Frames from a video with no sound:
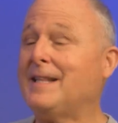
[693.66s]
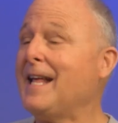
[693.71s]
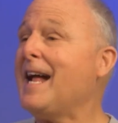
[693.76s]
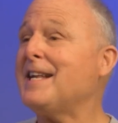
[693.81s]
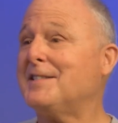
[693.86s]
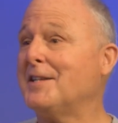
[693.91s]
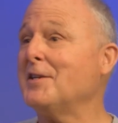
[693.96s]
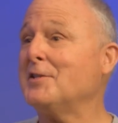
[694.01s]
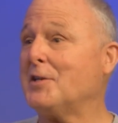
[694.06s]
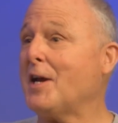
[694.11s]
But
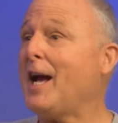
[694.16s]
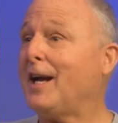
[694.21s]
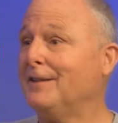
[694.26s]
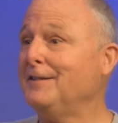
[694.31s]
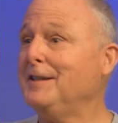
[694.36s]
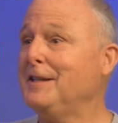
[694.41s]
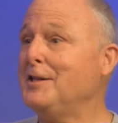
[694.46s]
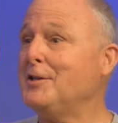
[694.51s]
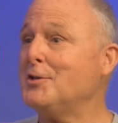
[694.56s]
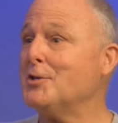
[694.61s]
that's
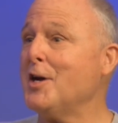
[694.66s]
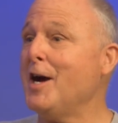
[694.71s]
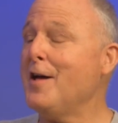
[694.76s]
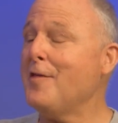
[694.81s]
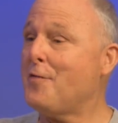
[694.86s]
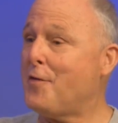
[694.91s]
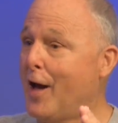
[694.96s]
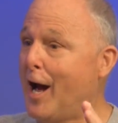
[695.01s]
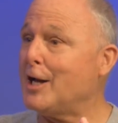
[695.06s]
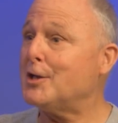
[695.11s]
exactly it,
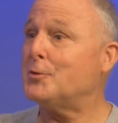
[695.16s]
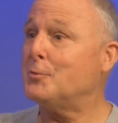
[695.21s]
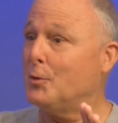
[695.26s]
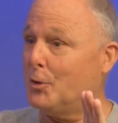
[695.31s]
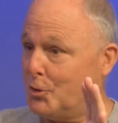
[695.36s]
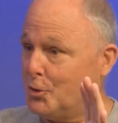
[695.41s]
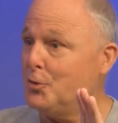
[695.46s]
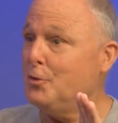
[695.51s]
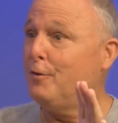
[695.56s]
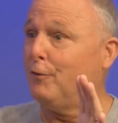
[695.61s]
John. That's
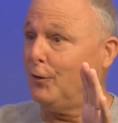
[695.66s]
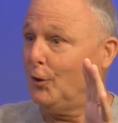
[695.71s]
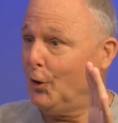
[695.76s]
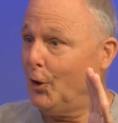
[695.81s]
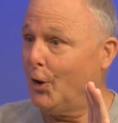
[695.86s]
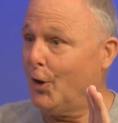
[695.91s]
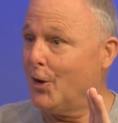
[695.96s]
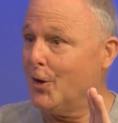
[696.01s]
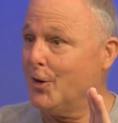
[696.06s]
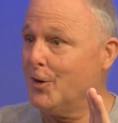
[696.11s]
what you've
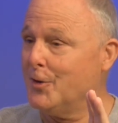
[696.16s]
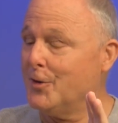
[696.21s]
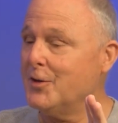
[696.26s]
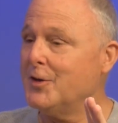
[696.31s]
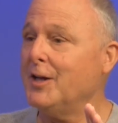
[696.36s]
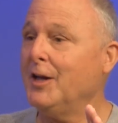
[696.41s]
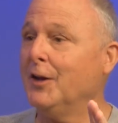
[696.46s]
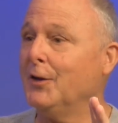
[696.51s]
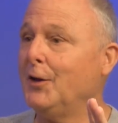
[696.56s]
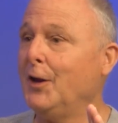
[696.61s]
learned
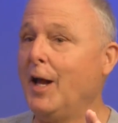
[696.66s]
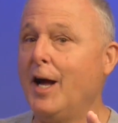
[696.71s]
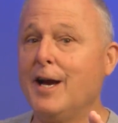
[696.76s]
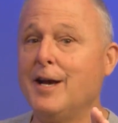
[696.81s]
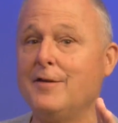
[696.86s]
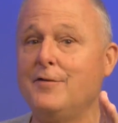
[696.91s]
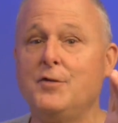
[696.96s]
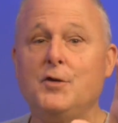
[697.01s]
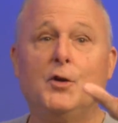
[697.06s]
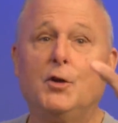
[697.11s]
in
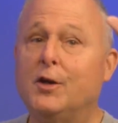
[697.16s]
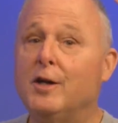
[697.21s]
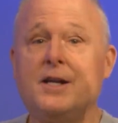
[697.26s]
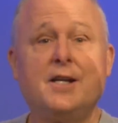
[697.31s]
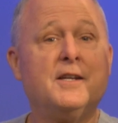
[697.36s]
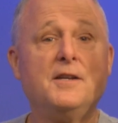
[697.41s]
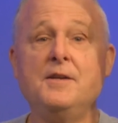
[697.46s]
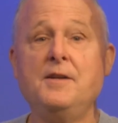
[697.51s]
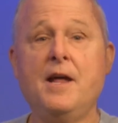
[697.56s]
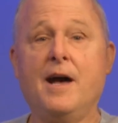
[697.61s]
life.
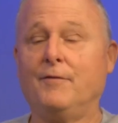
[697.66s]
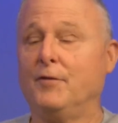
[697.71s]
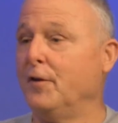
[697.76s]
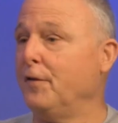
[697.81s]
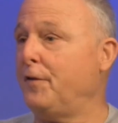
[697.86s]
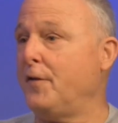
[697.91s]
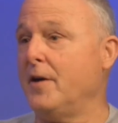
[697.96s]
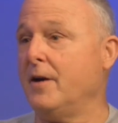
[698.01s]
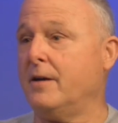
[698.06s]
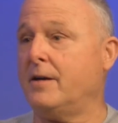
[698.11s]
Never
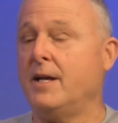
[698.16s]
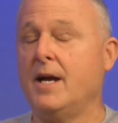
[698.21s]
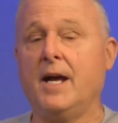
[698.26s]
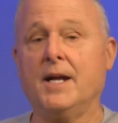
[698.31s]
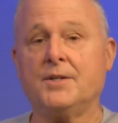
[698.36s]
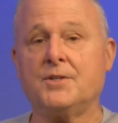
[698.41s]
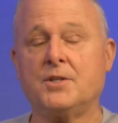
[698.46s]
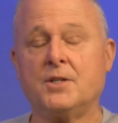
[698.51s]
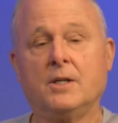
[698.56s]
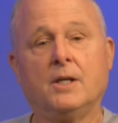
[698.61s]
fair
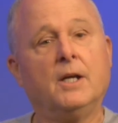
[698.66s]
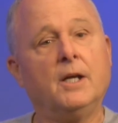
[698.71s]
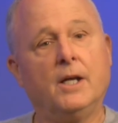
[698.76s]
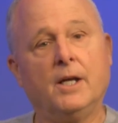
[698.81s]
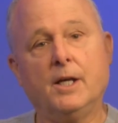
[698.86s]
catch.